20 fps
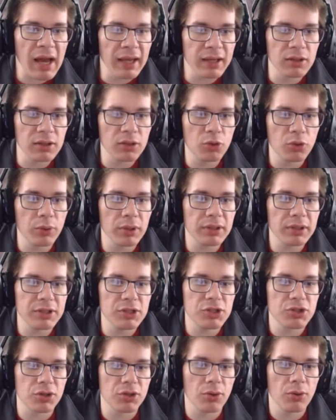I can
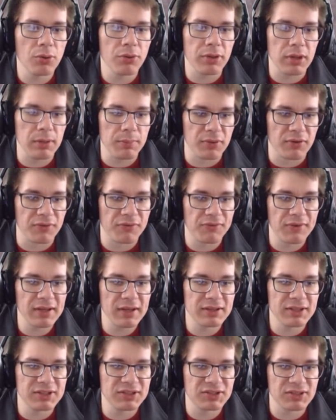quickly show the
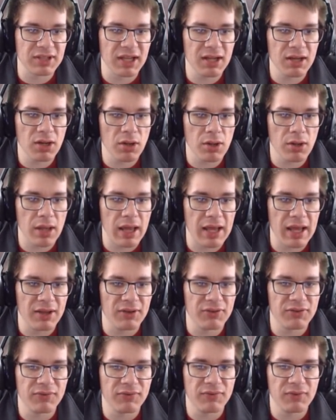Perfected set
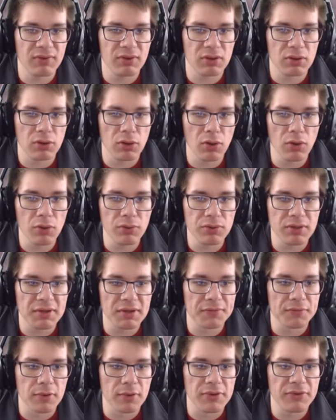has no
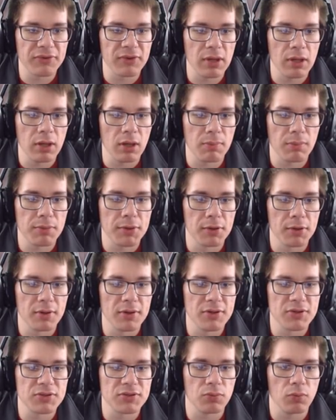difference in
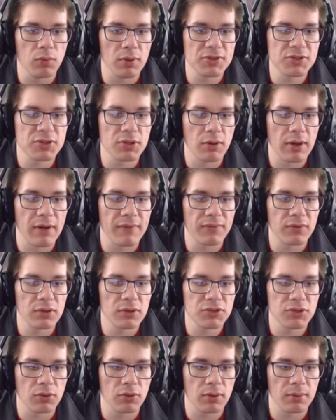appearance
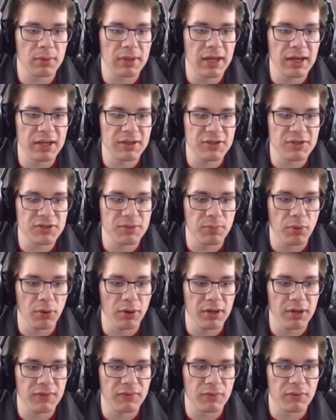whatsoever, so I'm kind of
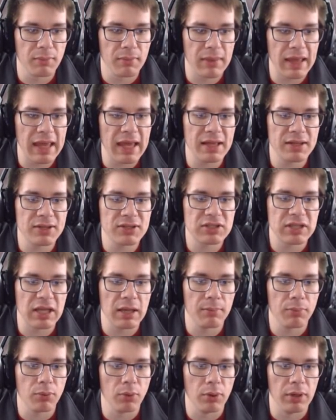disappointed from that
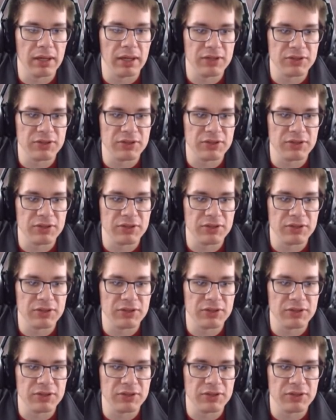standpoint as